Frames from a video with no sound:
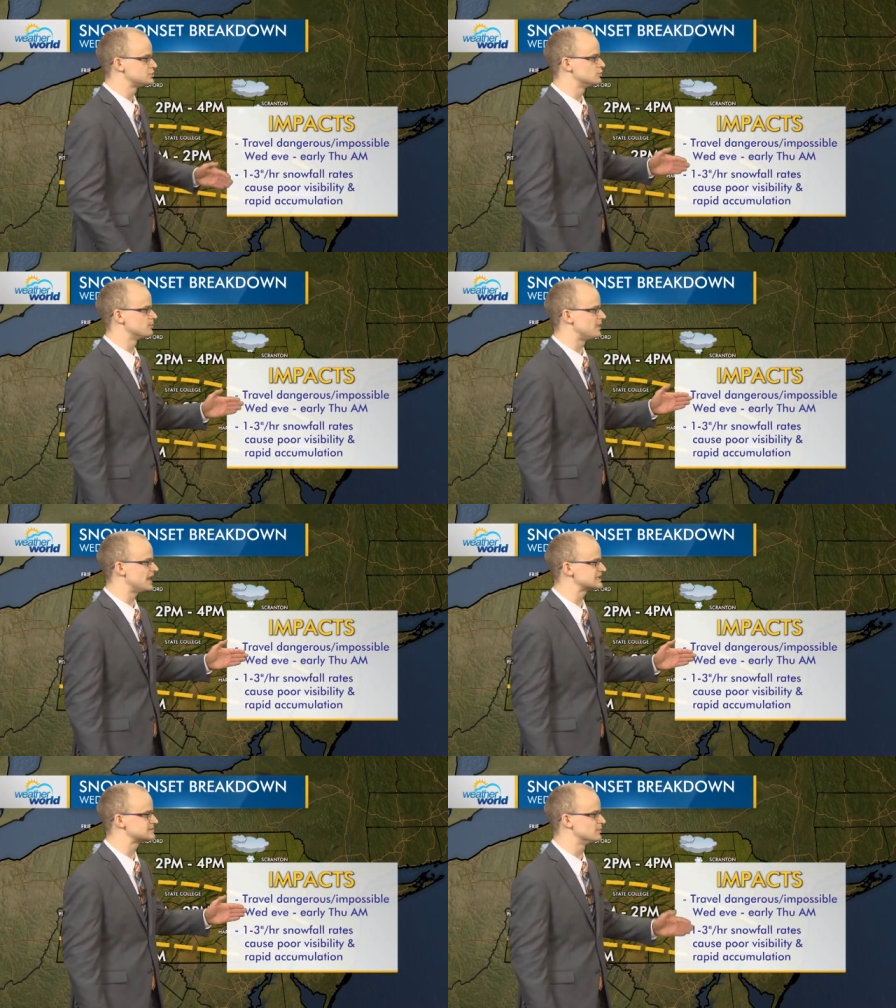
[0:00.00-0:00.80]
to
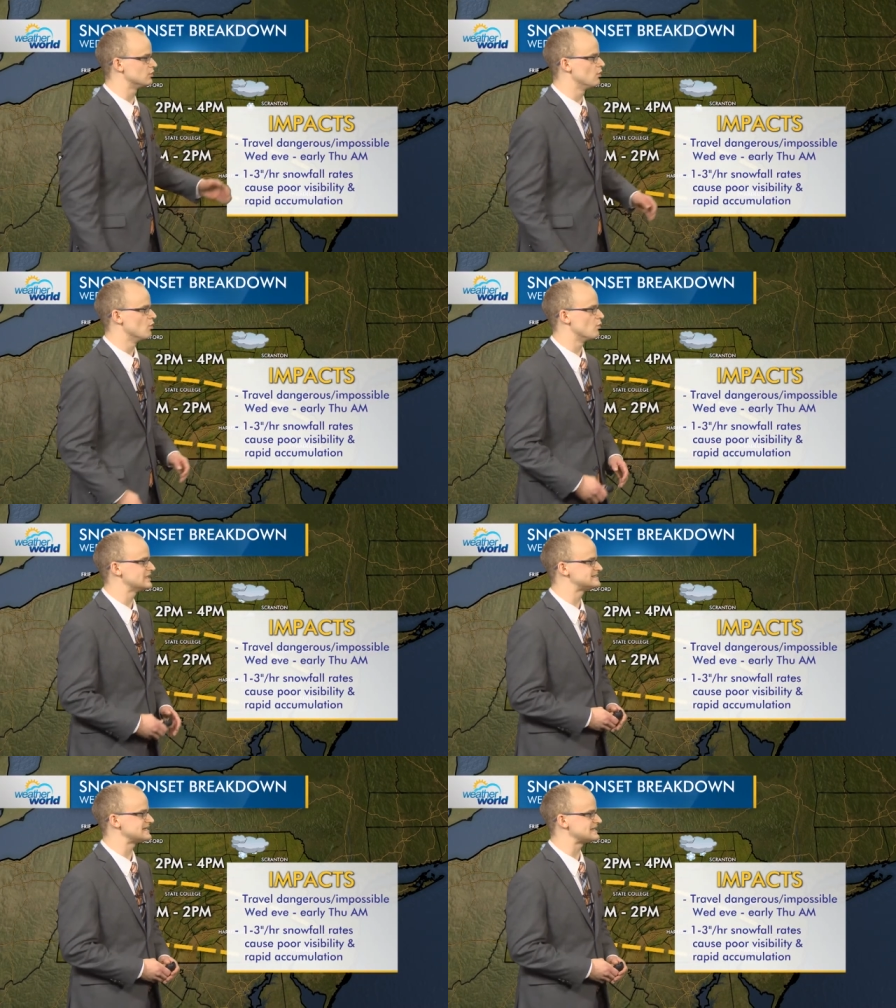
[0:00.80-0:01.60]
impossible
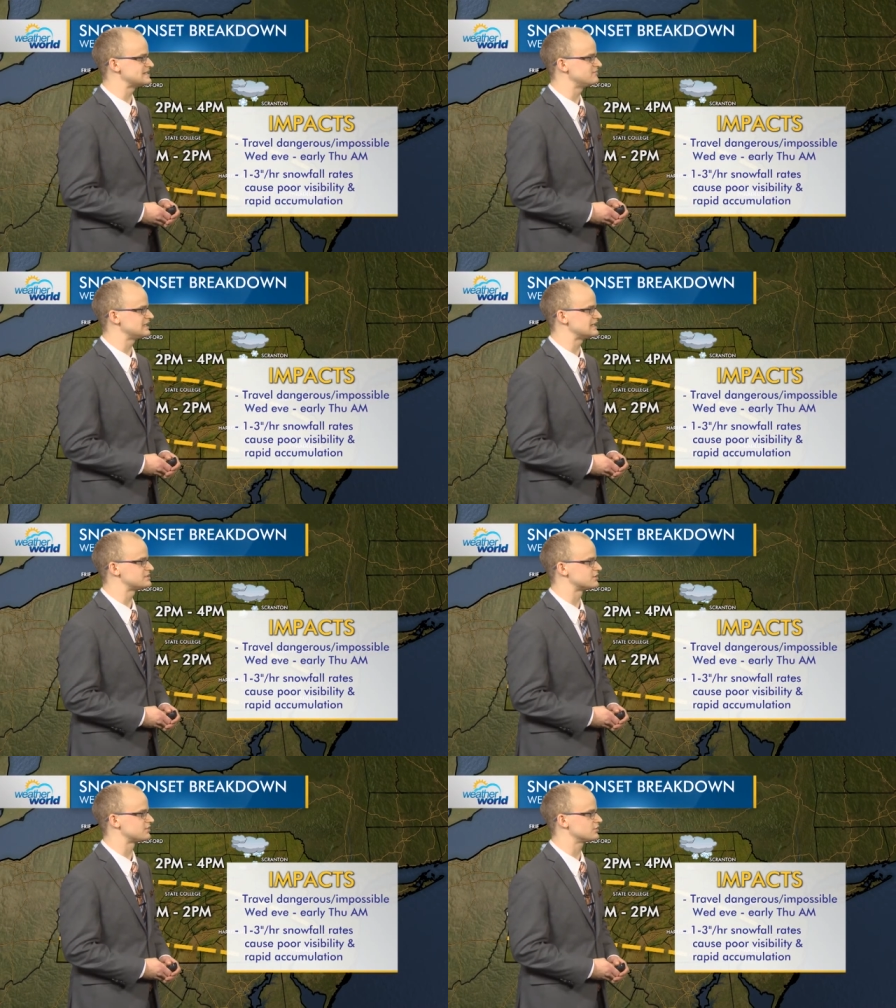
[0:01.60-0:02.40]
Wednesday evening
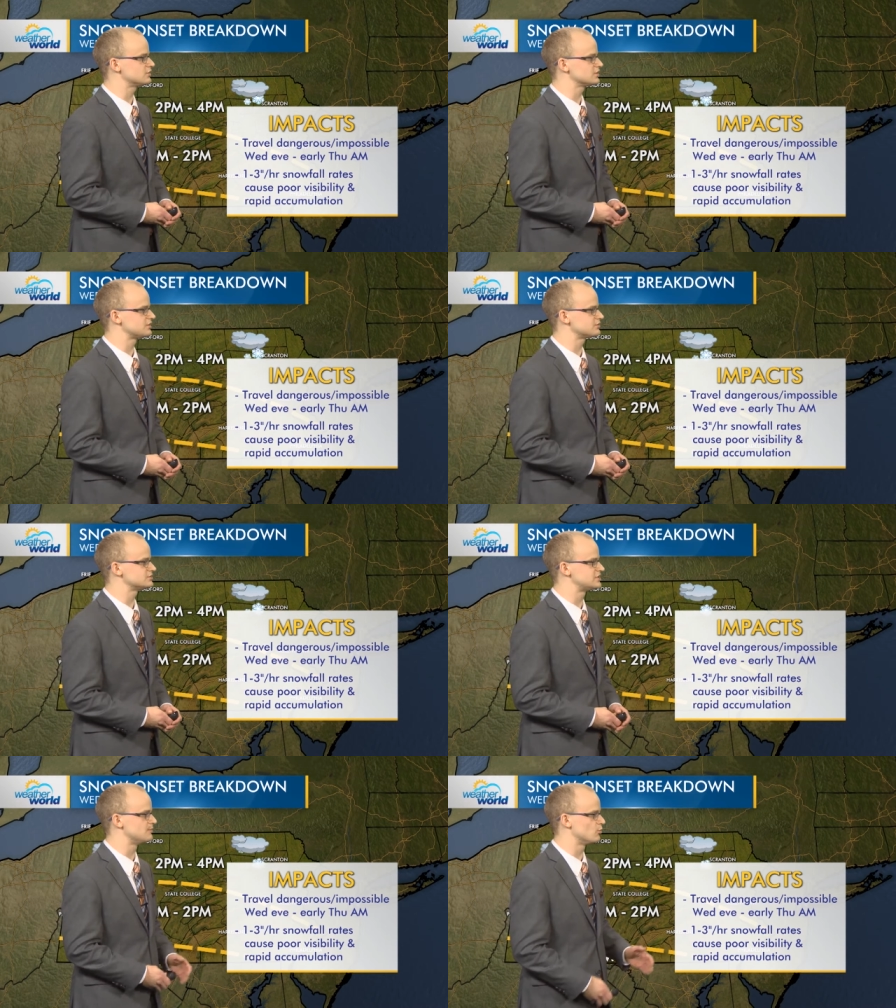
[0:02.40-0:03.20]
into th early
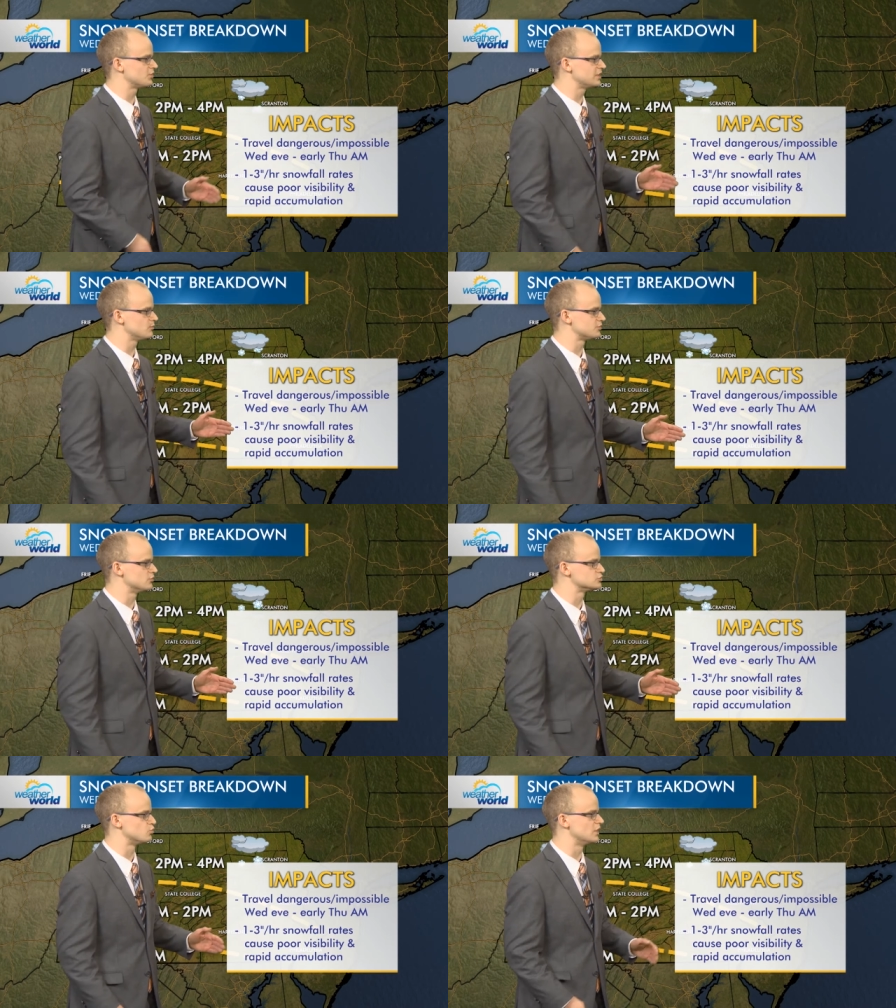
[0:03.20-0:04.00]
Thursday morning with
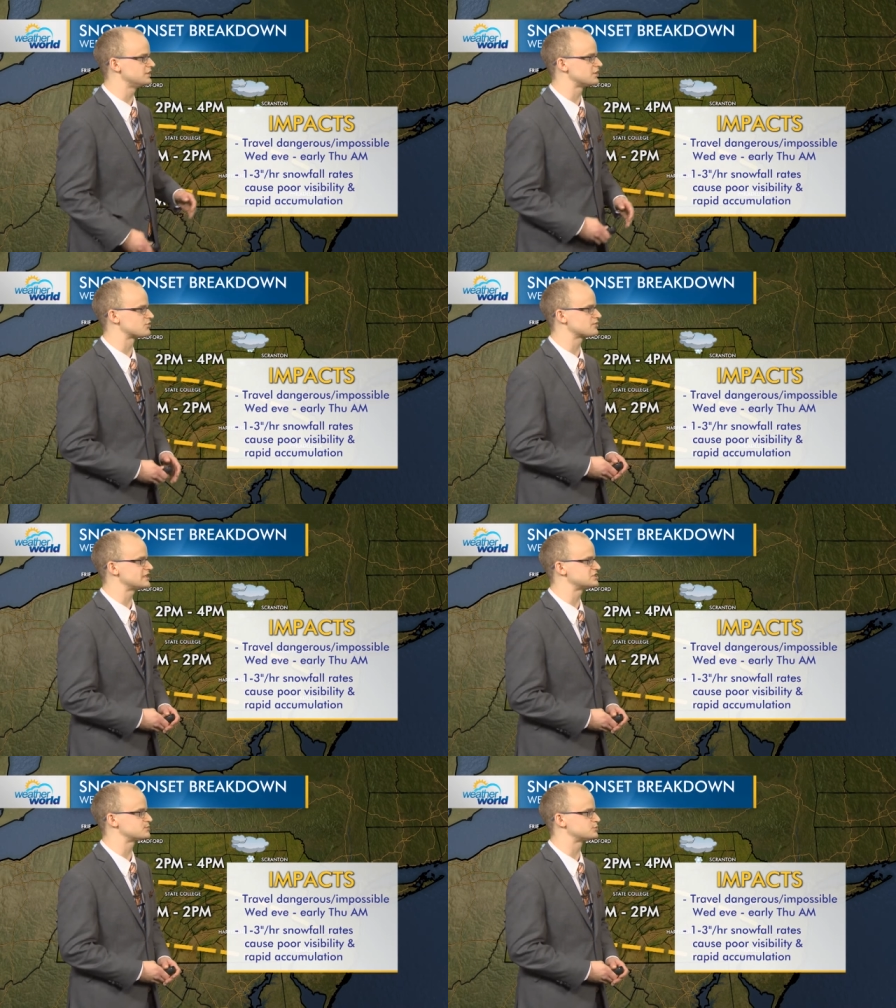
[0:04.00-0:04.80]
those 1 to
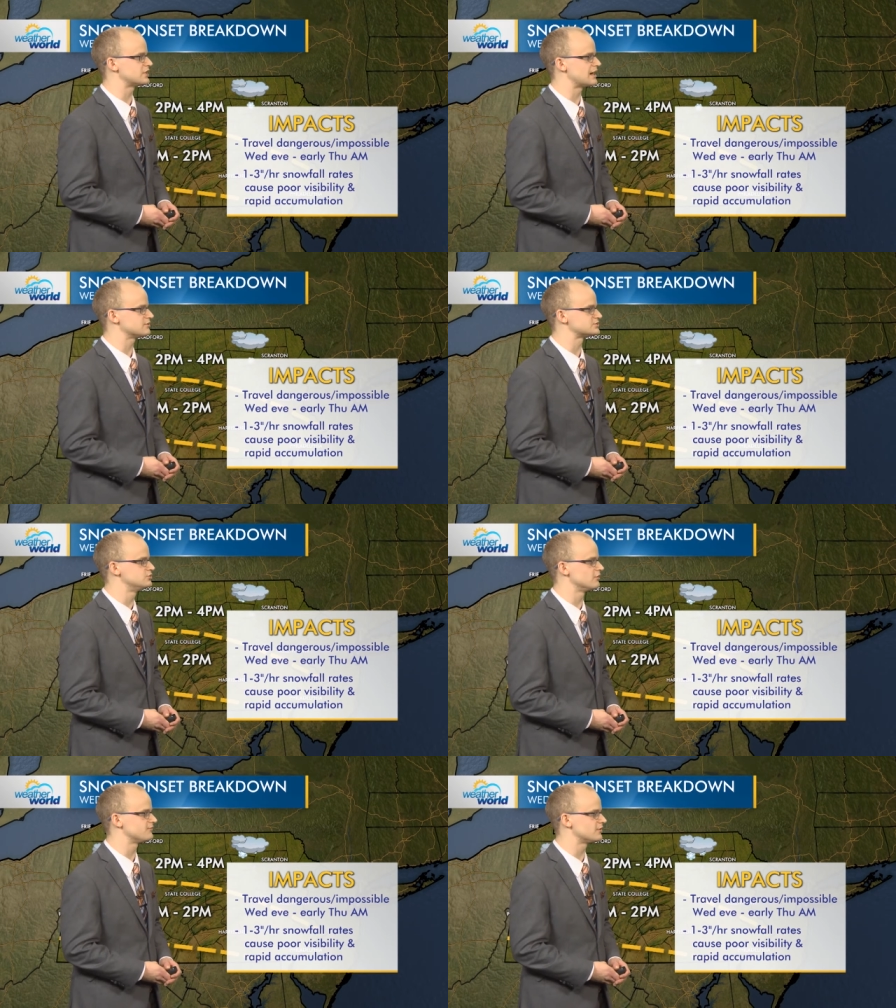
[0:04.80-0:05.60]
3 inch per hour
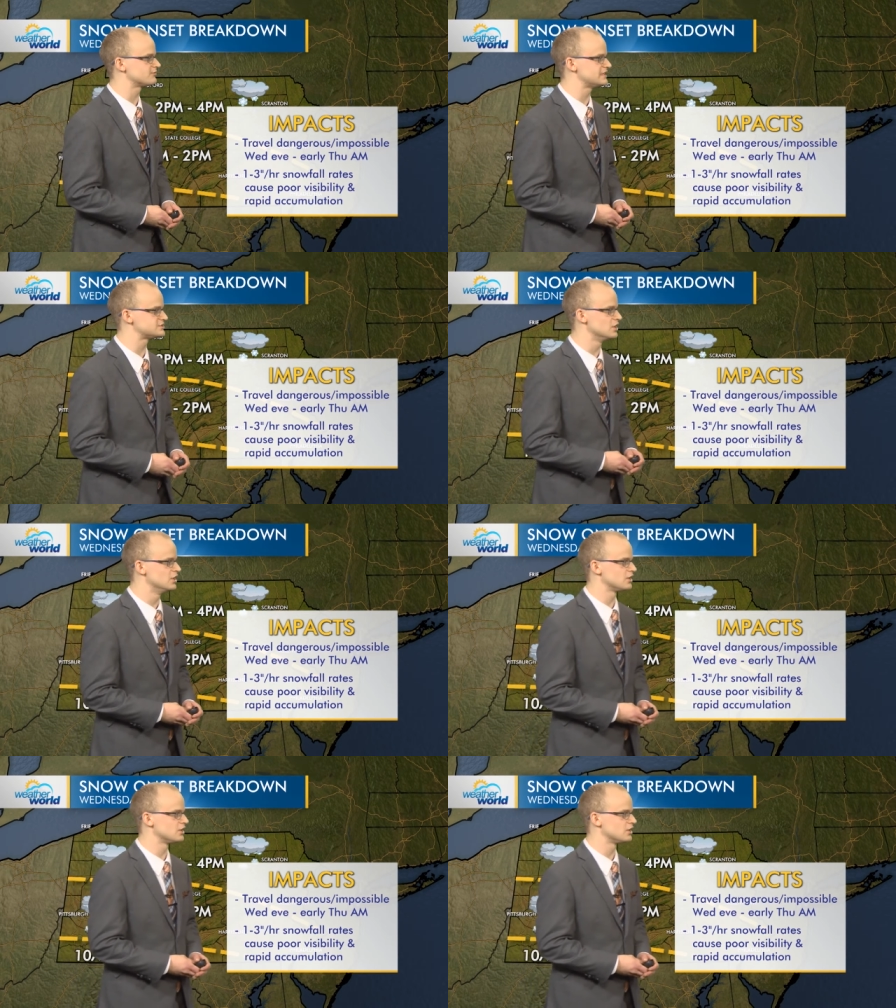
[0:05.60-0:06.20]
snowfall rates